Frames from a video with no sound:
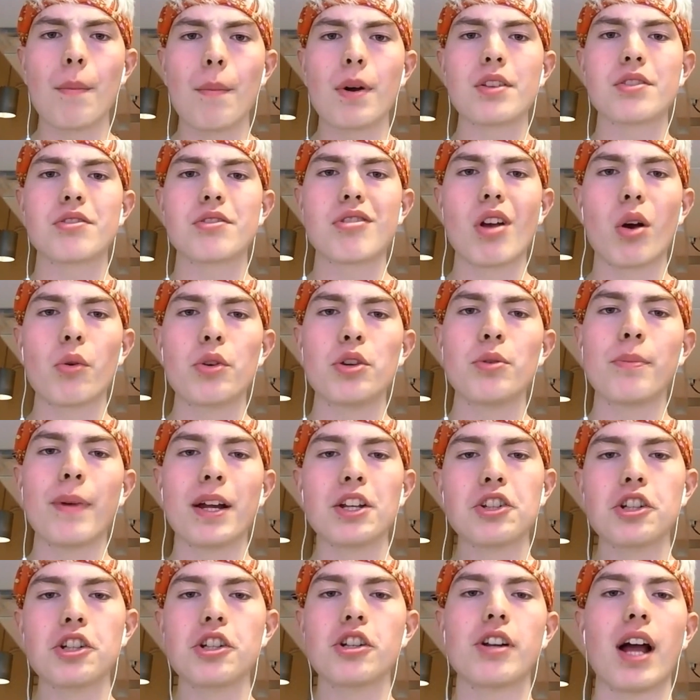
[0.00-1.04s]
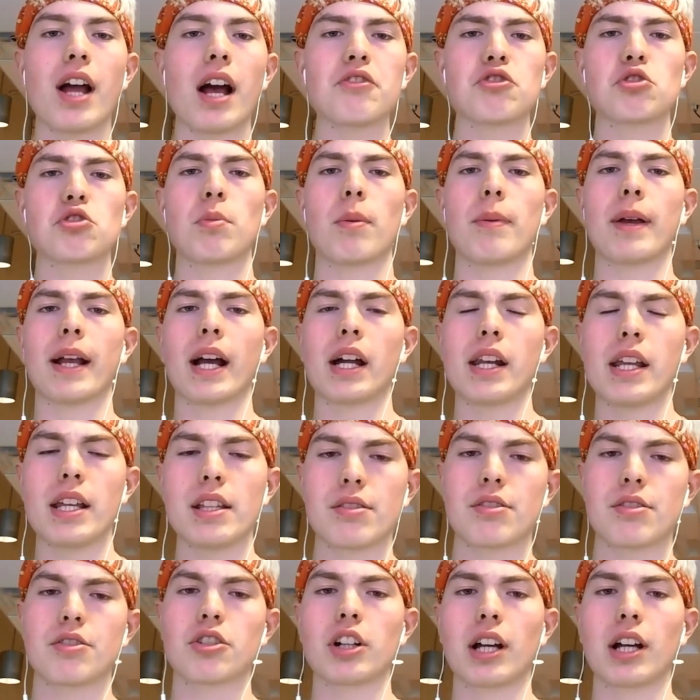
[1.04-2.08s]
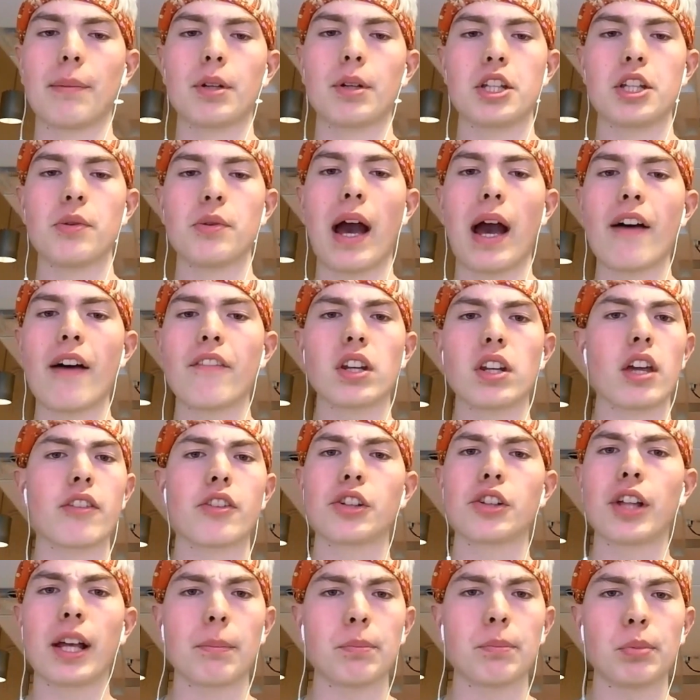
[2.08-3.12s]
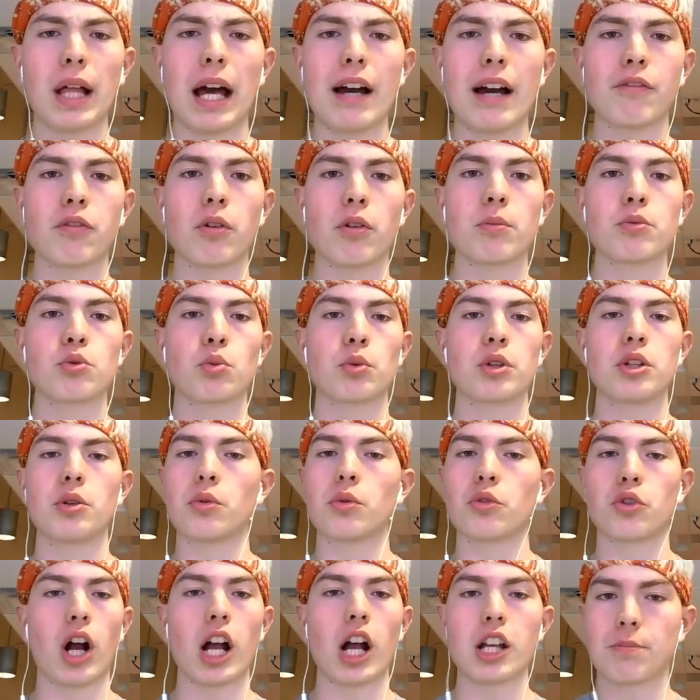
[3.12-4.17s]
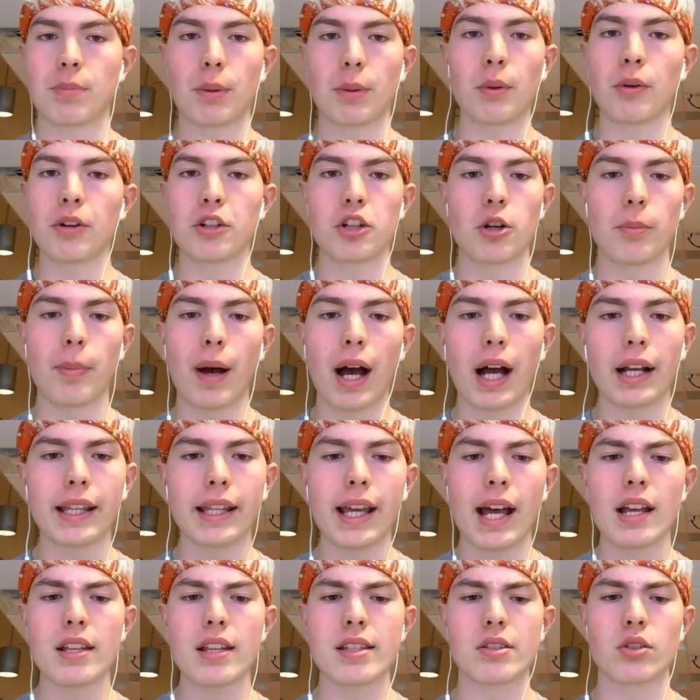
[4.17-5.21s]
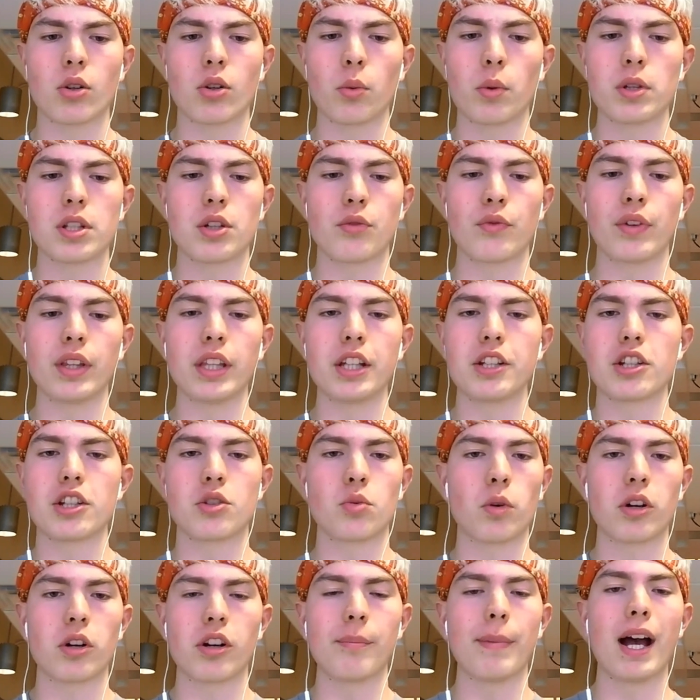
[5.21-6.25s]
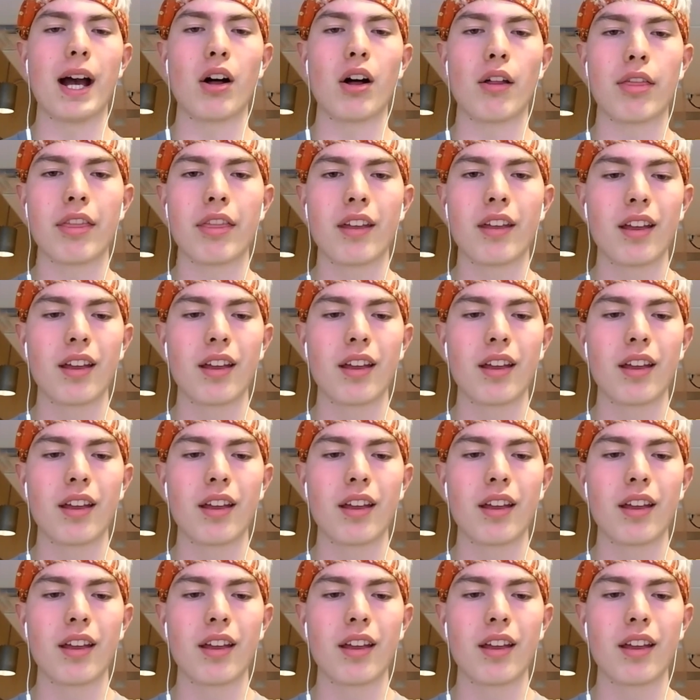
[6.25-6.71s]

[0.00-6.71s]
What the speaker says: So you mentioned you're not super big on Instagram, but do you have any other like platforms where you cross promoted your podcast, or was it really just word of mouth?